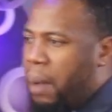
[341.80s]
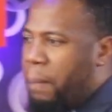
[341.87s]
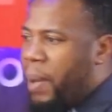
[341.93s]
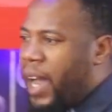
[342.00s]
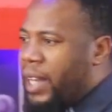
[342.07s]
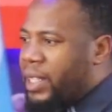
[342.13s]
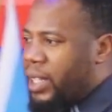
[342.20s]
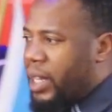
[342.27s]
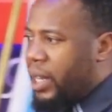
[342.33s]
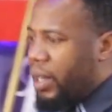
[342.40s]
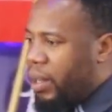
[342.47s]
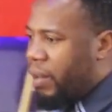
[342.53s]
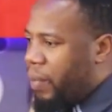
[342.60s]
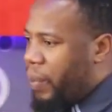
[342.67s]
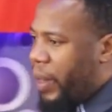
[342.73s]
But
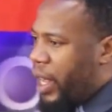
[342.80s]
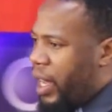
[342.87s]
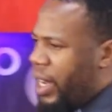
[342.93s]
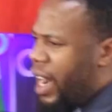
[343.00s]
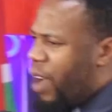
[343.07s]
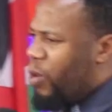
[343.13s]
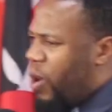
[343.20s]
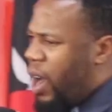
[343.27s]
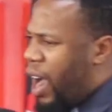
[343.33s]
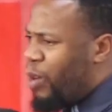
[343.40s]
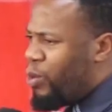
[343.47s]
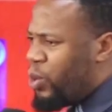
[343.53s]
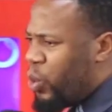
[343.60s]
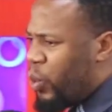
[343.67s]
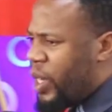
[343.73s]
now, how
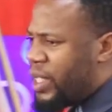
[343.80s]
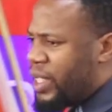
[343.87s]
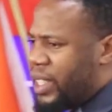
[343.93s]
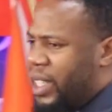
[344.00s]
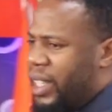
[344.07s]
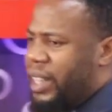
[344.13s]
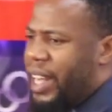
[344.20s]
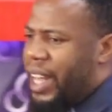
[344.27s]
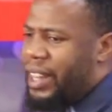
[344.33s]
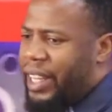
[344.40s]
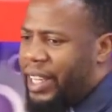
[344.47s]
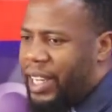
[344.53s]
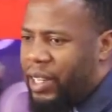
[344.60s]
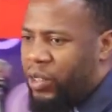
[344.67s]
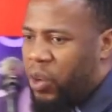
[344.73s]
do we see that the
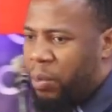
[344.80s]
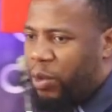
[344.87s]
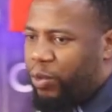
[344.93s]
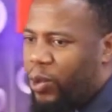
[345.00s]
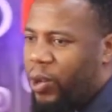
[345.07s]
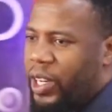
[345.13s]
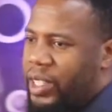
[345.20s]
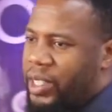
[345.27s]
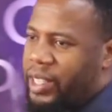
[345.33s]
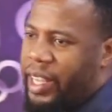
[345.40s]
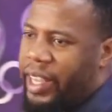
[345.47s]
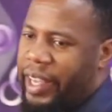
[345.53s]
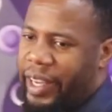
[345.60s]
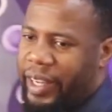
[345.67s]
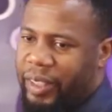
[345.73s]
kingdom of God is
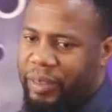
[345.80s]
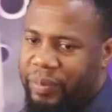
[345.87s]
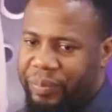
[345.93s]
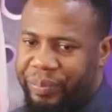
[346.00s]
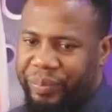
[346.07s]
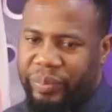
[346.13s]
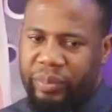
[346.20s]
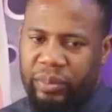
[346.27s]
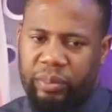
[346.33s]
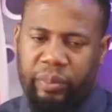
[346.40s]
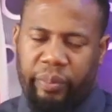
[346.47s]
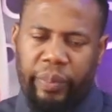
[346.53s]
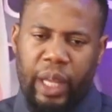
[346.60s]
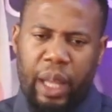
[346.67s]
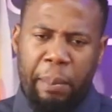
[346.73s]
here?
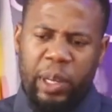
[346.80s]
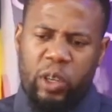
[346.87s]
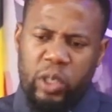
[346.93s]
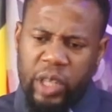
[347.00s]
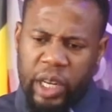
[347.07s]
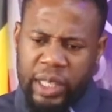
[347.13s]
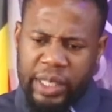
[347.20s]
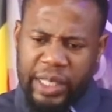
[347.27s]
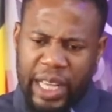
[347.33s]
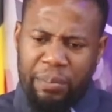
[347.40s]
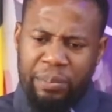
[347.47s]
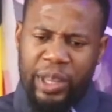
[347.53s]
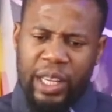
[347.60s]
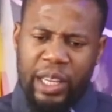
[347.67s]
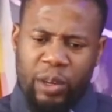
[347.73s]
Because there is
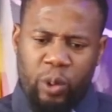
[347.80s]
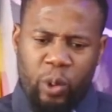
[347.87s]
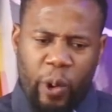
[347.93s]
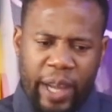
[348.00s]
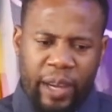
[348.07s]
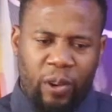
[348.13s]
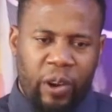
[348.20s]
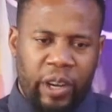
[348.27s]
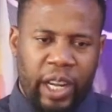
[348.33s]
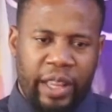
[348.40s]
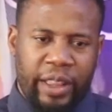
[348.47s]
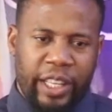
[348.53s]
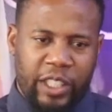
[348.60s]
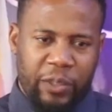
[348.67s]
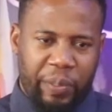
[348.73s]
something going on
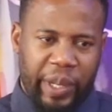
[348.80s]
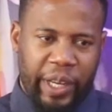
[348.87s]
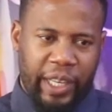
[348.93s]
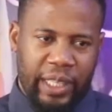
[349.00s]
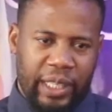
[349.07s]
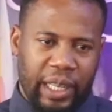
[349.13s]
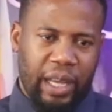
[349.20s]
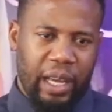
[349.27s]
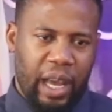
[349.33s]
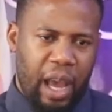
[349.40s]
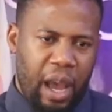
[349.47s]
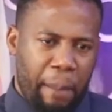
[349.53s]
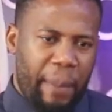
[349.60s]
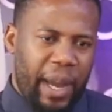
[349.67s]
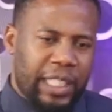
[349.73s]
in the spirit.
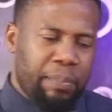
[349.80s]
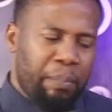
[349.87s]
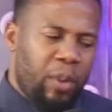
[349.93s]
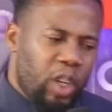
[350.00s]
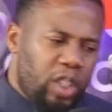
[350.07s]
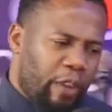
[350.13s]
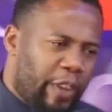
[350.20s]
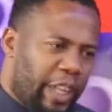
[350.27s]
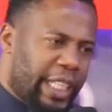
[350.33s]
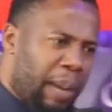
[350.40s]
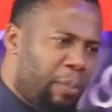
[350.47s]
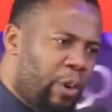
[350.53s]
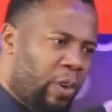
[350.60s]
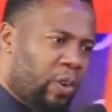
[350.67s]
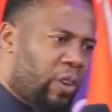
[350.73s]
But most of the
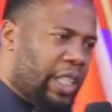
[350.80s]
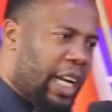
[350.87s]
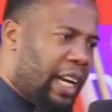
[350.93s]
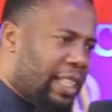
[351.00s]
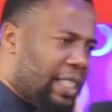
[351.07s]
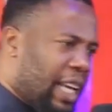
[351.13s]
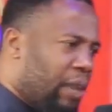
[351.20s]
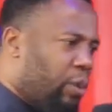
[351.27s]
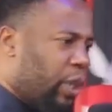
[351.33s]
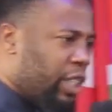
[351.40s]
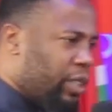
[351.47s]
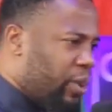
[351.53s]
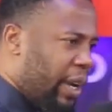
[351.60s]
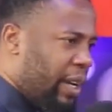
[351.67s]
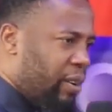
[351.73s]
time, we do not understand what
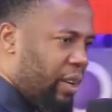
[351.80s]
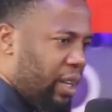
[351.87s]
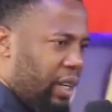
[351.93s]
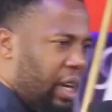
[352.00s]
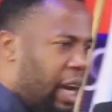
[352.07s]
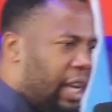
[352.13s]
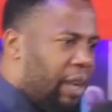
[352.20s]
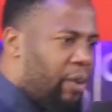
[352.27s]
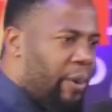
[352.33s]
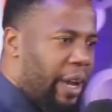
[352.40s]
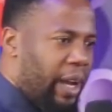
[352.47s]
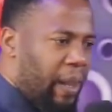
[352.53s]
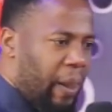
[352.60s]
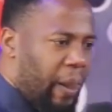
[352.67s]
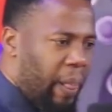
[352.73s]
is going on. Hallelujah.
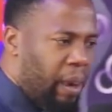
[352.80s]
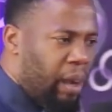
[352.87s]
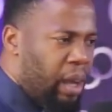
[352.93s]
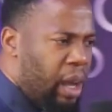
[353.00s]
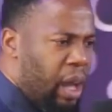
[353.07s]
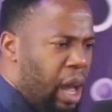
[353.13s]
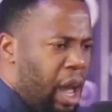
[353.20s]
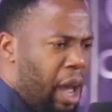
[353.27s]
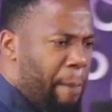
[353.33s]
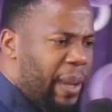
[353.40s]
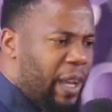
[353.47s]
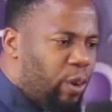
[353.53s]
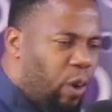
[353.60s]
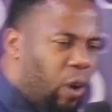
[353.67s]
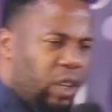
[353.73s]

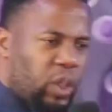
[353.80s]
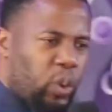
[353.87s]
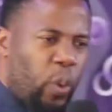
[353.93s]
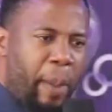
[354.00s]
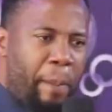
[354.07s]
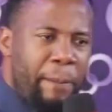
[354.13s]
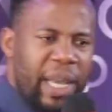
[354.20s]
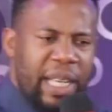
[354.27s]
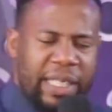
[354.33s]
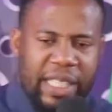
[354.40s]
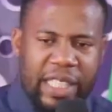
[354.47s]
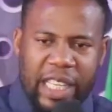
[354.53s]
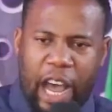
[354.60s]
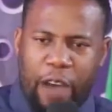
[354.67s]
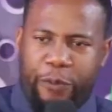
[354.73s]
Because we
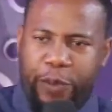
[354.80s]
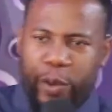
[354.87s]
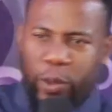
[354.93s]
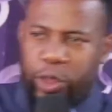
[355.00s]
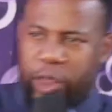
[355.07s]
miss a few